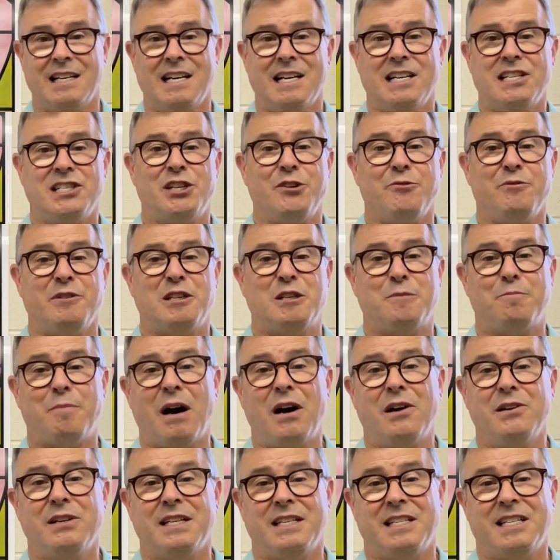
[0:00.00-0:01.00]
She
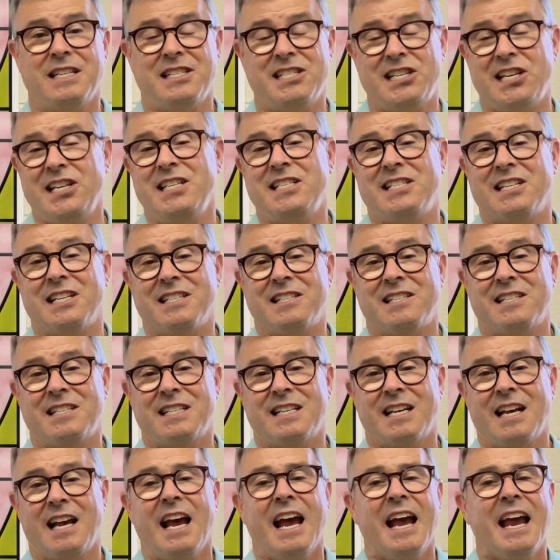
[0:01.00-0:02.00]
responded to Jesus.
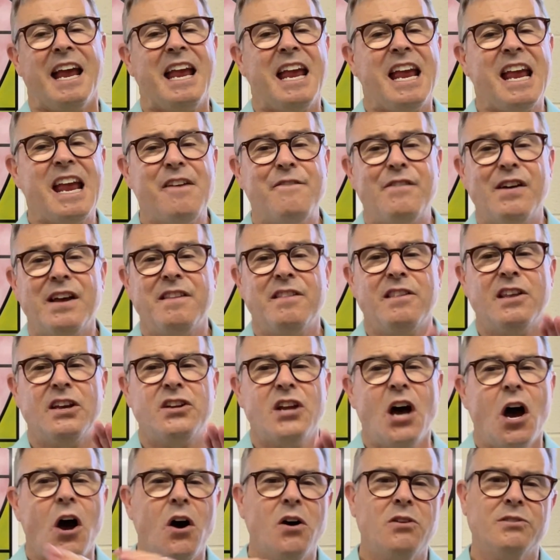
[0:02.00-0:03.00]
Even the
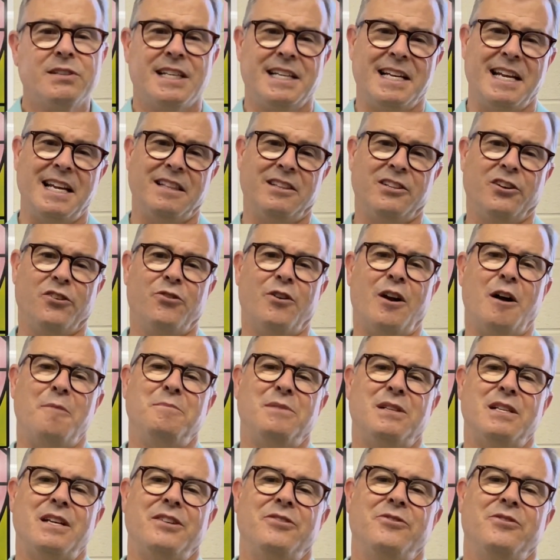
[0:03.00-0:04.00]
dogs get the
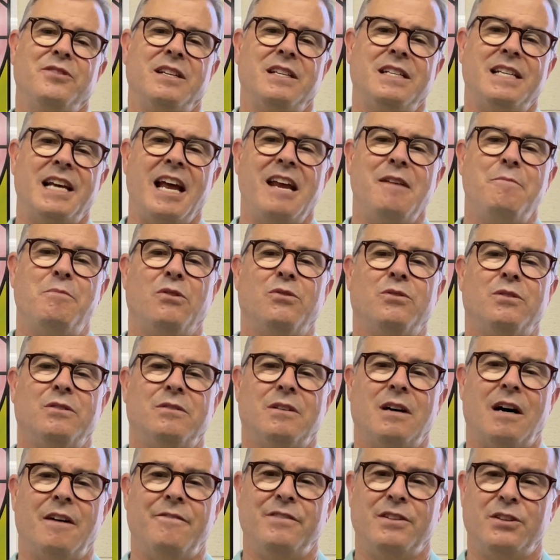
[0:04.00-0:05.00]
crumbs under the table
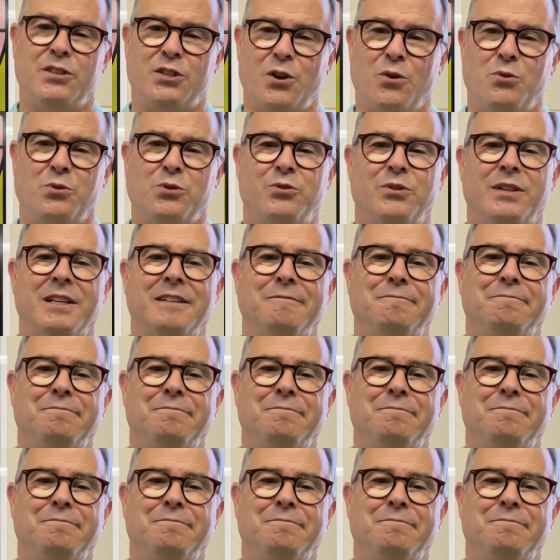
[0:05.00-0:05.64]
of the children.